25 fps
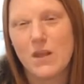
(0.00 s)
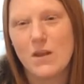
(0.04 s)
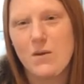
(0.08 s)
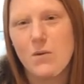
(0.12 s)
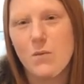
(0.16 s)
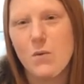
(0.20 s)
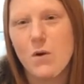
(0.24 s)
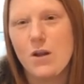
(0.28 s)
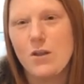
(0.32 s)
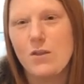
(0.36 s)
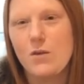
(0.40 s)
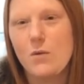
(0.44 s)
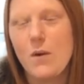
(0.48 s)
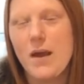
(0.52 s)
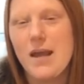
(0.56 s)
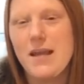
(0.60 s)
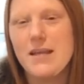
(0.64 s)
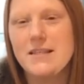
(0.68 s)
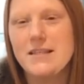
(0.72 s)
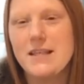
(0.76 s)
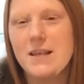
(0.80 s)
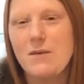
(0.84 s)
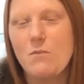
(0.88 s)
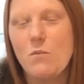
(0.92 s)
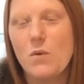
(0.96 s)
One of the
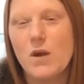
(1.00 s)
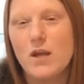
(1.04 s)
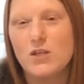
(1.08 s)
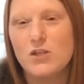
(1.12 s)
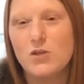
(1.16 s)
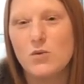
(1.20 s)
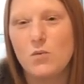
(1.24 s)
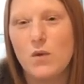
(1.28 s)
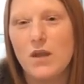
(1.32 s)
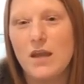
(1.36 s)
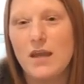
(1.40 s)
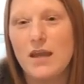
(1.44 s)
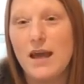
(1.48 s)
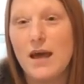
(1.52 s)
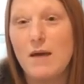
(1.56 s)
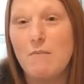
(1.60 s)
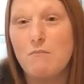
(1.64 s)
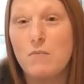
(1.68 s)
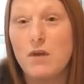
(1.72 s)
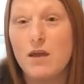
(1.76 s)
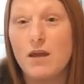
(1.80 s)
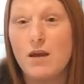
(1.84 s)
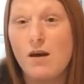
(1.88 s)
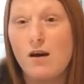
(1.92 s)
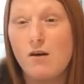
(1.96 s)
ways in which we can
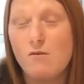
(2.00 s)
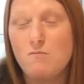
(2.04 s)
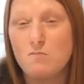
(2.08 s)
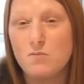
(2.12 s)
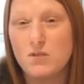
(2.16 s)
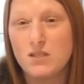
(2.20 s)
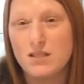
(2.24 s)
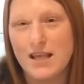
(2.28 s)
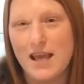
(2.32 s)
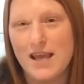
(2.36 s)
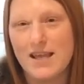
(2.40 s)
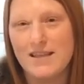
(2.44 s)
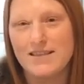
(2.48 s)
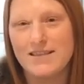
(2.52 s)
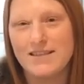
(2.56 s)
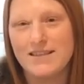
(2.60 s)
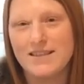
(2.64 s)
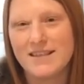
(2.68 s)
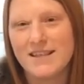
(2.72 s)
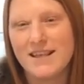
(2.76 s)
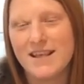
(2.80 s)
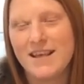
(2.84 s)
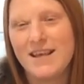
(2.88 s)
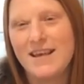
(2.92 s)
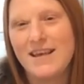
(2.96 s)
become
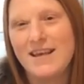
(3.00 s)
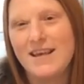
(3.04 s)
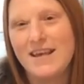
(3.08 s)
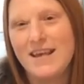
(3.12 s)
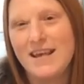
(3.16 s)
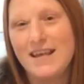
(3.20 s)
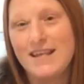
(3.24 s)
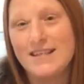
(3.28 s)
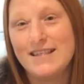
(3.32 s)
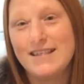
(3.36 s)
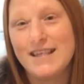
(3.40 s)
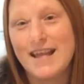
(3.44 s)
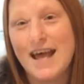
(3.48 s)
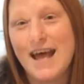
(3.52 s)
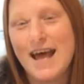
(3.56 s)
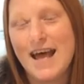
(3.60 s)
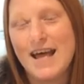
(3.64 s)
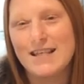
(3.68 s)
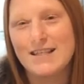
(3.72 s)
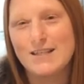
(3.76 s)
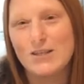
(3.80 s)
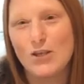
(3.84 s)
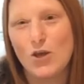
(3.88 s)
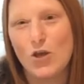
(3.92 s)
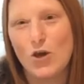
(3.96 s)
saints is to
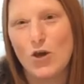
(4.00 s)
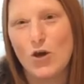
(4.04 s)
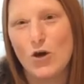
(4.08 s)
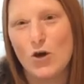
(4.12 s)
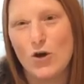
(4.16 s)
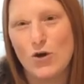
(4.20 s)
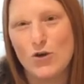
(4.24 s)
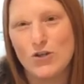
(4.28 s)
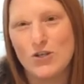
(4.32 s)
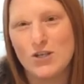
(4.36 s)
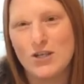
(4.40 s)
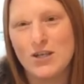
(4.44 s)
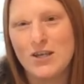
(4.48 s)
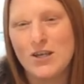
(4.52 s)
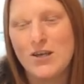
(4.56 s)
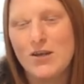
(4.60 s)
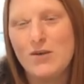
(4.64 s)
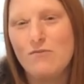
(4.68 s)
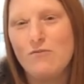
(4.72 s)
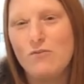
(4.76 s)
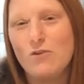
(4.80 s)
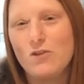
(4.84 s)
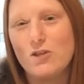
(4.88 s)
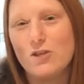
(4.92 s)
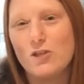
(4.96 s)
ask God
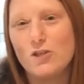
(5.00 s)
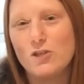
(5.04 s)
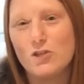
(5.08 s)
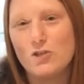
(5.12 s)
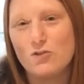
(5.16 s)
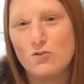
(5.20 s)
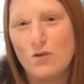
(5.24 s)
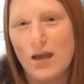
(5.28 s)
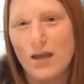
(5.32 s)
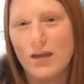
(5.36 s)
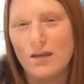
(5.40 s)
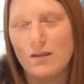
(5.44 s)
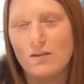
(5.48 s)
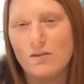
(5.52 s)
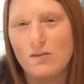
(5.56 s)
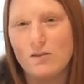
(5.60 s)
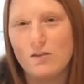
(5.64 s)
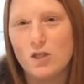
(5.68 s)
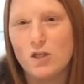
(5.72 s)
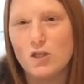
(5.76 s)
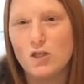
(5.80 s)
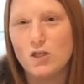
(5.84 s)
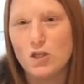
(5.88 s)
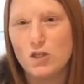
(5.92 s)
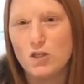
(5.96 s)
for the strength
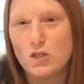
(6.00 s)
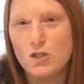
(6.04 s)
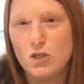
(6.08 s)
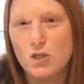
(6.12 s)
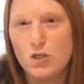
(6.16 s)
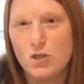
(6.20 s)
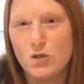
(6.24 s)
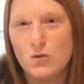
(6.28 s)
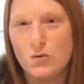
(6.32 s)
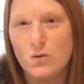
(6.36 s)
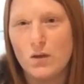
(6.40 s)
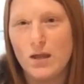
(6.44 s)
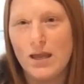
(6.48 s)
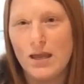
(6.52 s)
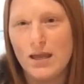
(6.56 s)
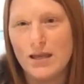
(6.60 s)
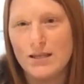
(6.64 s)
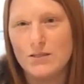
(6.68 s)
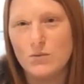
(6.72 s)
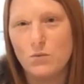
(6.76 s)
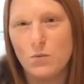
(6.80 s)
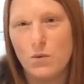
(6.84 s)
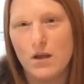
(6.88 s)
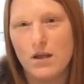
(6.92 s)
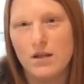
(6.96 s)
to do
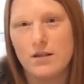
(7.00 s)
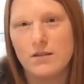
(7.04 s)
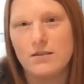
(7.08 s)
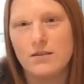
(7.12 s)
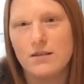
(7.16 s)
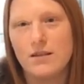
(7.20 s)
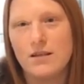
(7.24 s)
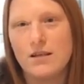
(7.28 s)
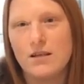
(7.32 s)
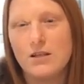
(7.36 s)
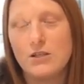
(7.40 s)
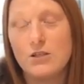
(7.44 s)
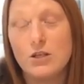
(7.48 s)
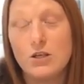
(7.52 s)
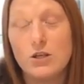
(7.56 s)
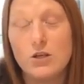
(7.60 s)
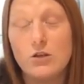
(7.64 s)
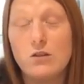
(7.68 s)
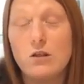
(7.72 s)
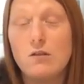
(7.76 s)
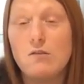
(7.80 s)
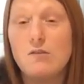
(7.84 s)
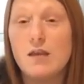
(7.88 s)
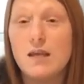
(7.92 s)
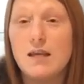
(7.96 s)
his will, to do
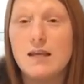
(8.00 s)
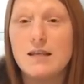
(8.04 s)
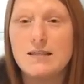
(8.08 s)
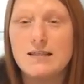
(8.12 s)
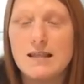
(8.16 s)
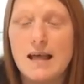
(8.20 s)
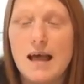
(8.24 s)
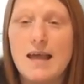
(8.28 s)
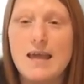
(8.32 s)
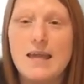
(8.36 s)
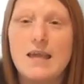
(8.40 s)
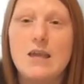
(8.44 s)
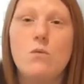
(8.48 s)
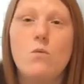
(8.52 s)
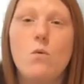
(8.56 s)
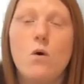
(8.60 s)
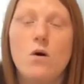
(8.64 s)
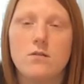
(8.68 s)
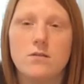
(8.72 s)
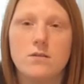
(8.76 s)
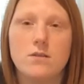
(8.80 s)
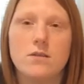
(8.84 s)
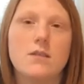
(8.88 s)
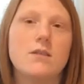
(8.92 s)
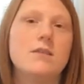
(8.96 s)
the things that he
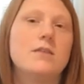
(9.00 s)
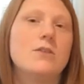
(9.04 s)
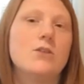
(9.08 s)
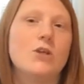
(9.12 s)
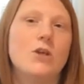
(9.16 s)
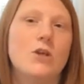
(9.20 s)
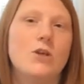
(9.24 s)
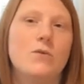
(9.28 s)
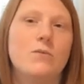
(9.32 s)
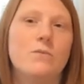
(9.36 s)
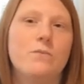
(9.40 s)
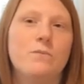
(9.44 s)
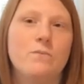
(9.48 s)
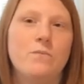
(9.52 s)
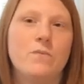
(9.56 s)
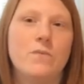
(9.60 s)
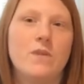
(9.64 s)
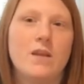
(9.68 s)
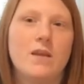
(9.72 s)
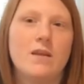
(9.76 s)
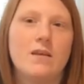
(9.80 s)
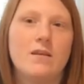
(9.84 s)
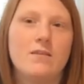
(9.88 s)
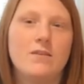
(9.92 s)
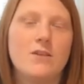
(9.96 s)
wants us to,
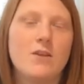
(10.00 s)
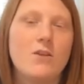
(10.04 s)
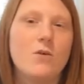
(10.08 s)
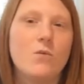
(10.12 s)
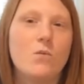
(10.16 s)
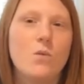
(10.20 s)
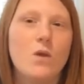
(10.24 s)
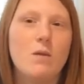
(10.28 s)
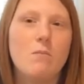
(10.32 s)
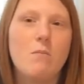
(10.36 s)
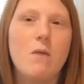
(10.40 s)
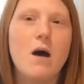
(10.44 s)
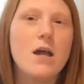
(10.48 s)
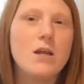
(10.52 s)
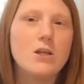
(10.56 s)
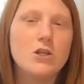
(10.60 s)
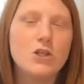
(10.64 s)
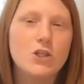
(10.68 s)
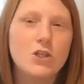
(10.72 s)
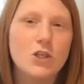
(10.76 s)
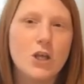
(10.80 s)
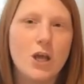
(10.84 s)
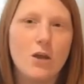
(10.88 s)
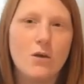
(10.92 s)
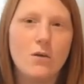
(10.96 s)
so that we might
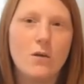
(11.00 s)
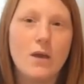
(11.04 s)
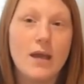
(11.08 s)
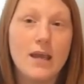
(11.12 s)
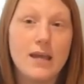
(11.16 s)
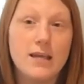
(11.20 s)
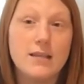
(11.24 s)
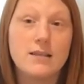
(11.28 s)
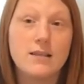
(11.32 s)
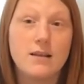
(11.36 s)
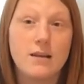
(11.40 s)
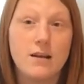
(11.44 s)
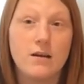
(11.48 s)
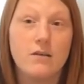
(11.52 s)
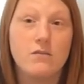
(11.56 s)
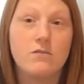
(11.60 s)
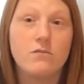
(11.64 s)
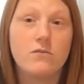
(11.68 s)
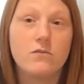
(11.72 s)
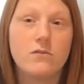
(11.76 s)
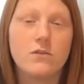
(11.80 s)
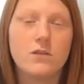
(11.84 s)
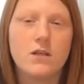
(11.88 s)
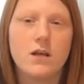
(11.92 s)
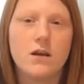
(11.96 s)
show his
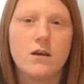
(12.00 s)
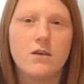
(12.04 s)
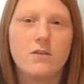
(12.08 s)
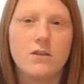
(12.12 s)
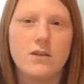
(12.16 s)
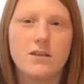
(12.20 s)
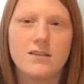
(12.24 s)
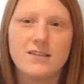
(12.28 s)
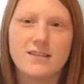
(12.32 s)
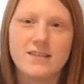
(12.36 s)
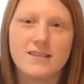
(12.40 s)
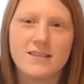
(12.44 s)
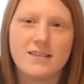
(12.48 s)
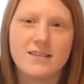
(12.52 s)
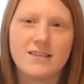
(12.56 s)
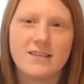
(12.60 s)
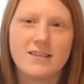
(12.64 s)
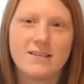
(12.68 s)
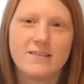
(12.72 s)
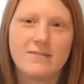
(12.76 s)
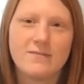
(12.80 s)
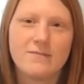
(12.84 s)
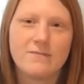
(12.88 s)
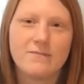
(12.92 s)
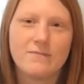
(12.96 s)
love to others.
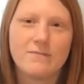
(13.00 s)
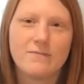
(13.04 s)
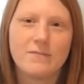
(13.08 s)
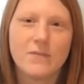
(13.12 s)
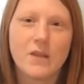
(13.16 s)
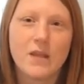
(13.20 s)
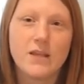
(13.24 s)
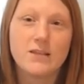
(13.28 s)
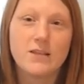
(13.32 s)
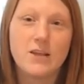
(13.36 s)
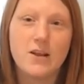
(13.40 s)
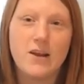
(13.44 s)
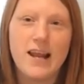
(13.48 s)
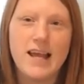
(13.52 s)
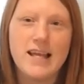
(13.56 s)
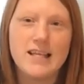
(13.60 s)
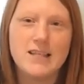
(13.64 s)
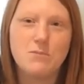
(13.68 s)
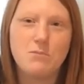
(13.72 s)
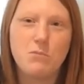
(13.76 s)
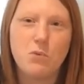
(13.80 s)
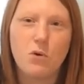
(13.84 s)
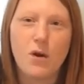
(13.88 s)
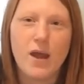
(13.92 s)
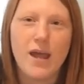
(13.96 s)
So
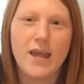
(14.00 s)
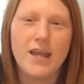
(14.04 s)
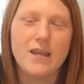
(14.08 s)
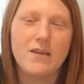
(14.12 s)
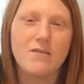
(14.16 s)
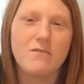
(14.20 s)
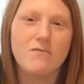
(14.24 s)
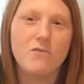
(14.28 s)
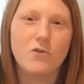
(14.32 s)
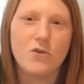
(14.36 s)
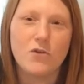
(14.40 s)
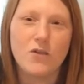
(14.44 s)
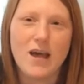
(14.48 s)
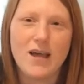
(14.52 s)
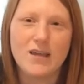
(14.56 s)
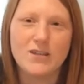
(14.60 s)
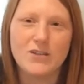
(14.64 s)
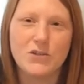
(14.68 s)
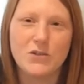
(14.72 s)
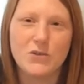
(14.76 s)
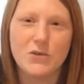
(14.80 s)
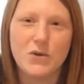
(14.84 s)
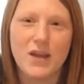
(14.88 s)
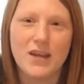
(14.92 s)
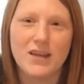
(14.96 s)
let's pray for that
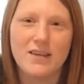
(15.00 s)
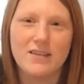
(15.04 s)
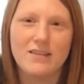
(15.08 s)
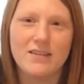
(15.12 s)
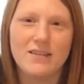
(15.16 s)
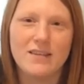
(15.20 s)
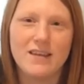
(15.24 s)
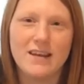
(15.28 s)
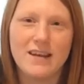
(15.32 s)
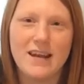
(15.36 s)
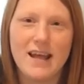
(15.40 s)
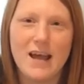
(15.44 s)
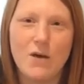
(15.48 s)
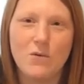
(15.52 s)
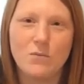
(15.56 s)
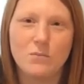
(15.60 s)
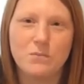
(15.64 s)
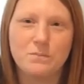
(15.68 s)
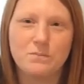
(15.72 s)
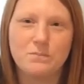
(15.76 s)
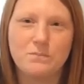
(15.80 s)
strength now.